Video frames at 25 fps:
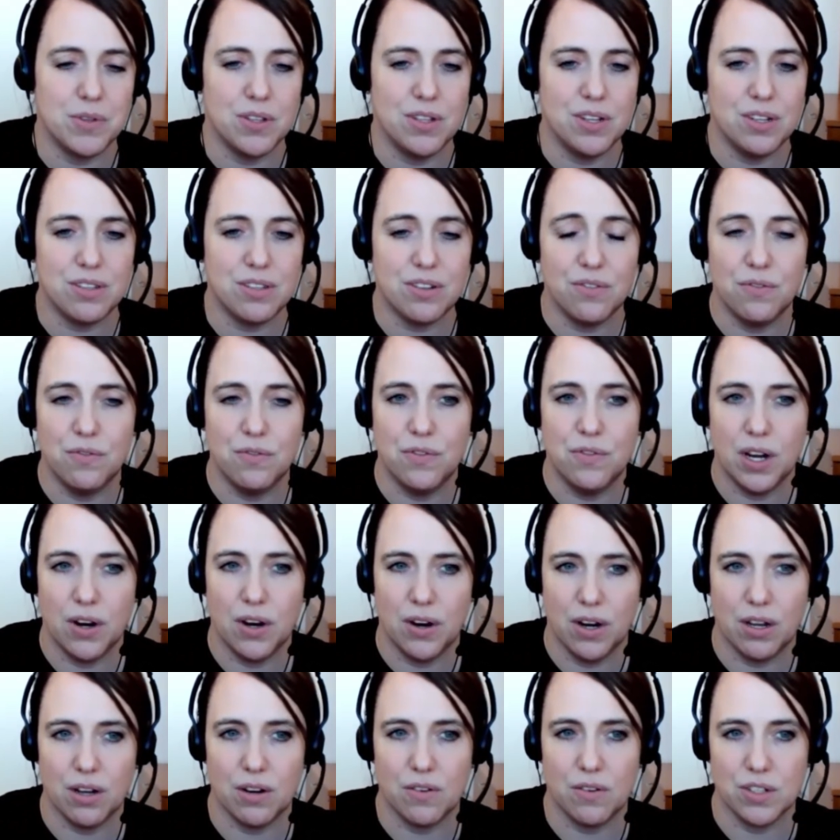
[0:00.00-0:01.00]
So these are
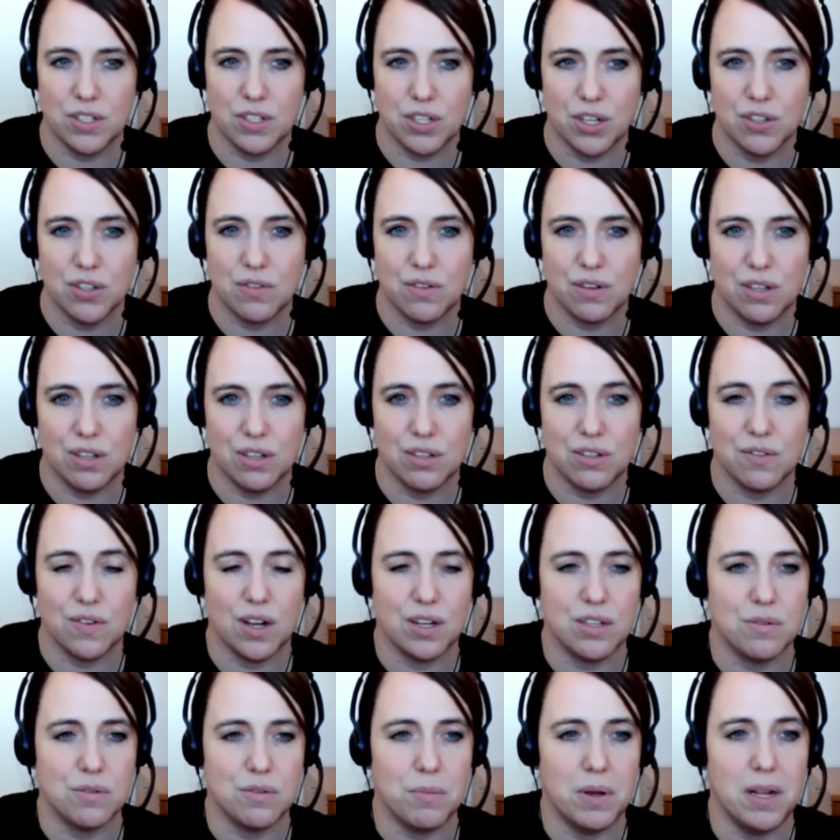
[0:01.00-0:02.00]
very good results for this
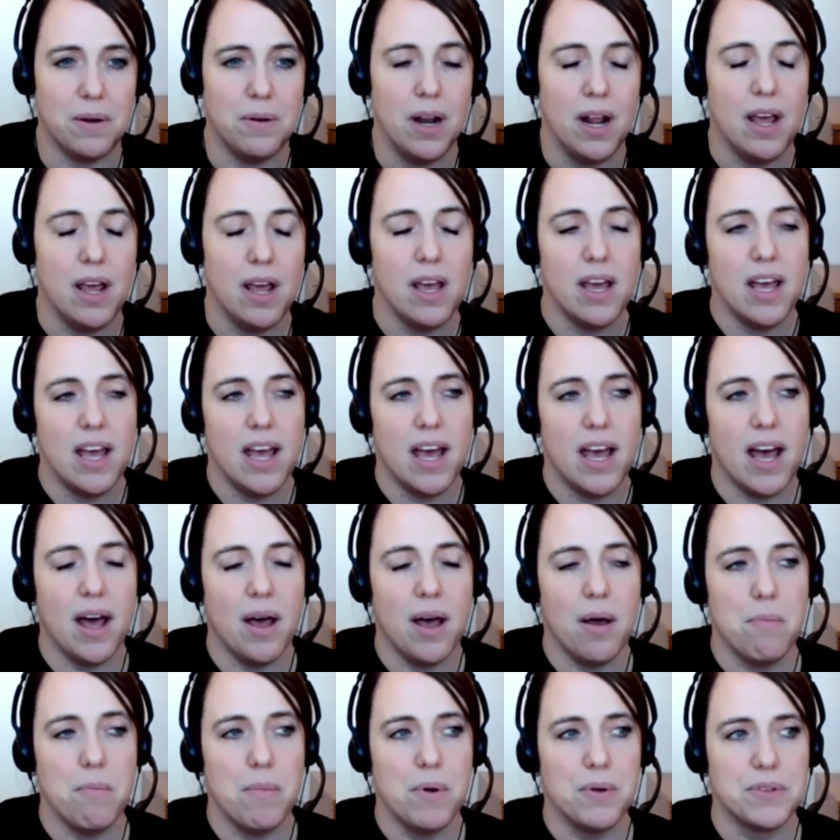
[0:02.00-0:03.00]
regimen,
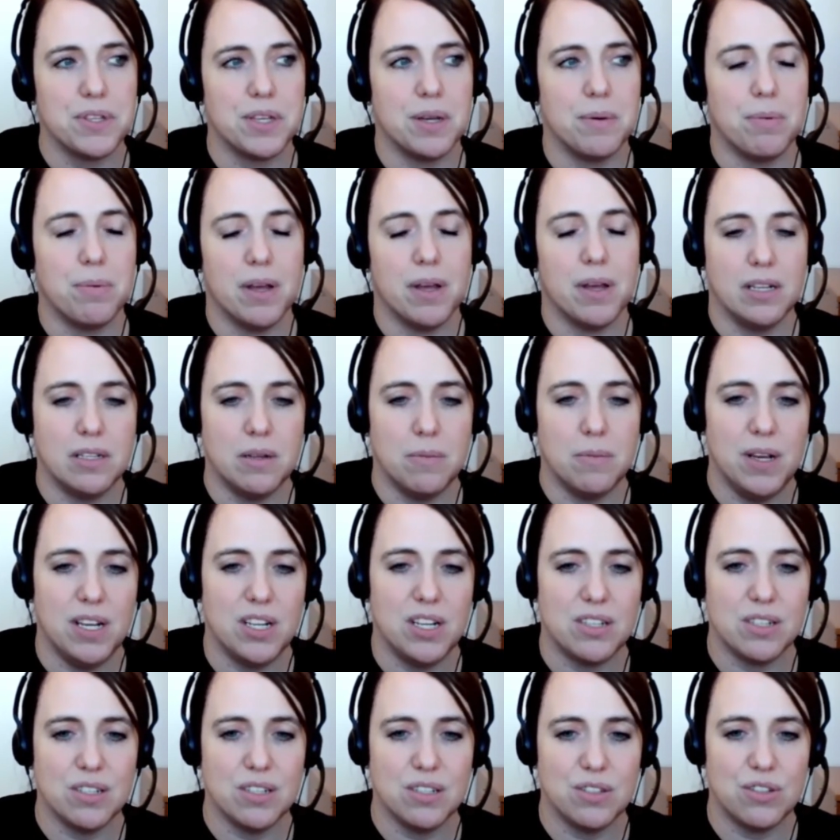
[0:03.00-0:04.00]
mostly applying to
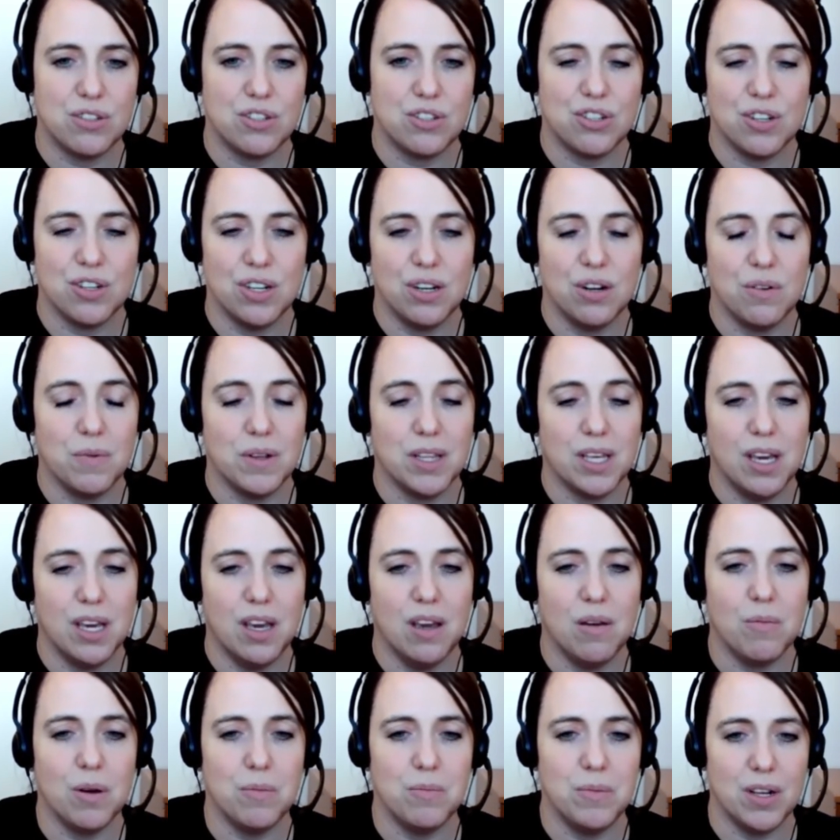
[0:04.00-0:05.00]
patients treated with
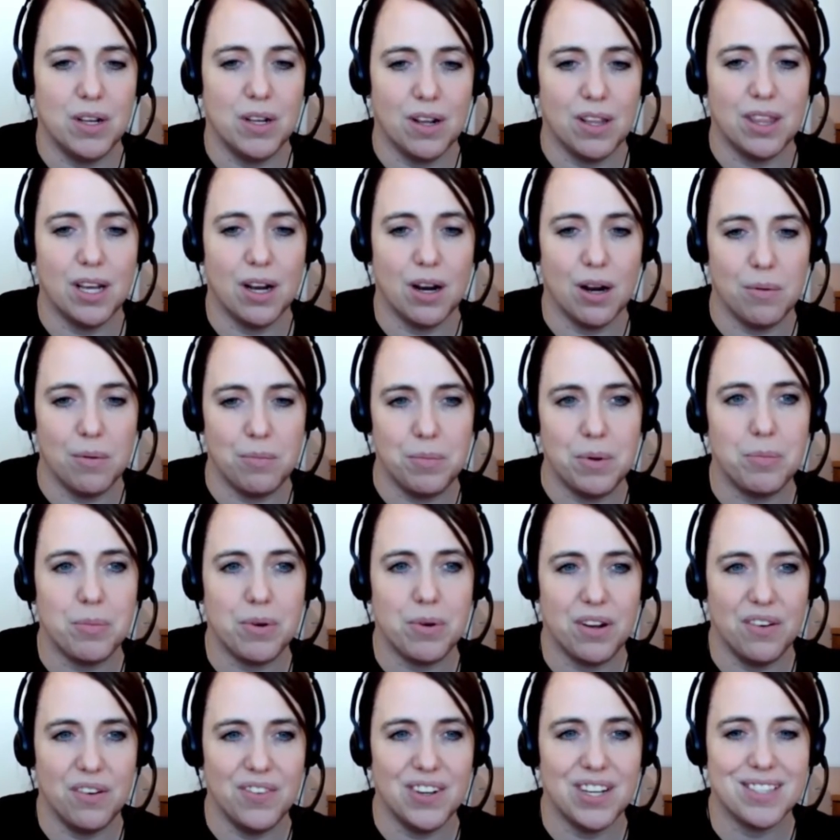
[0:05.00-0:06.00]
chemoimmunotherapy
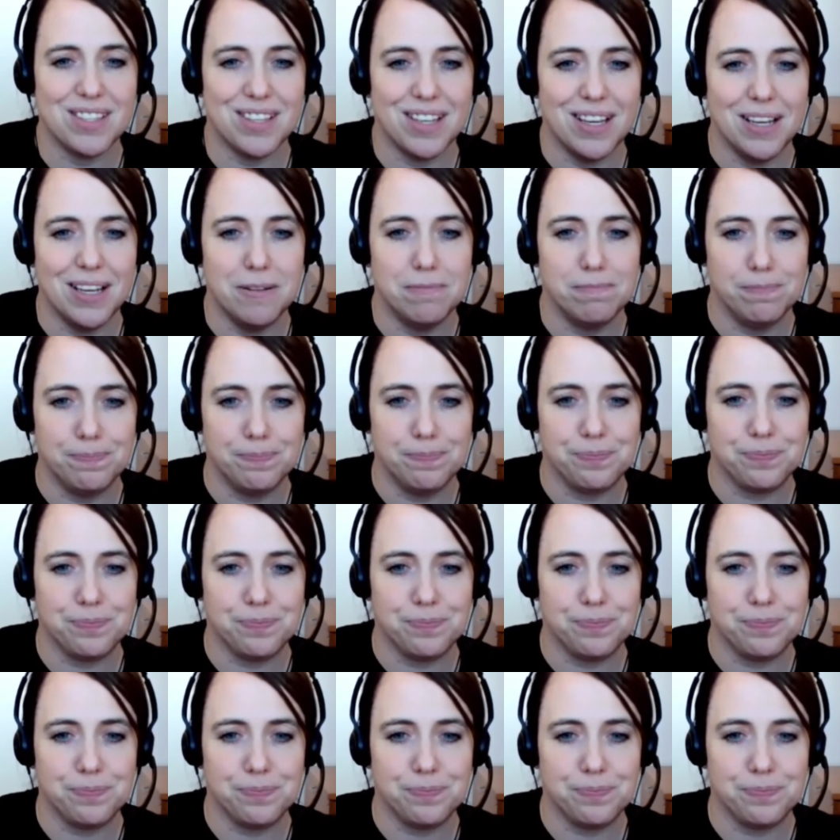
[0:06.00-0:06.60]
previously.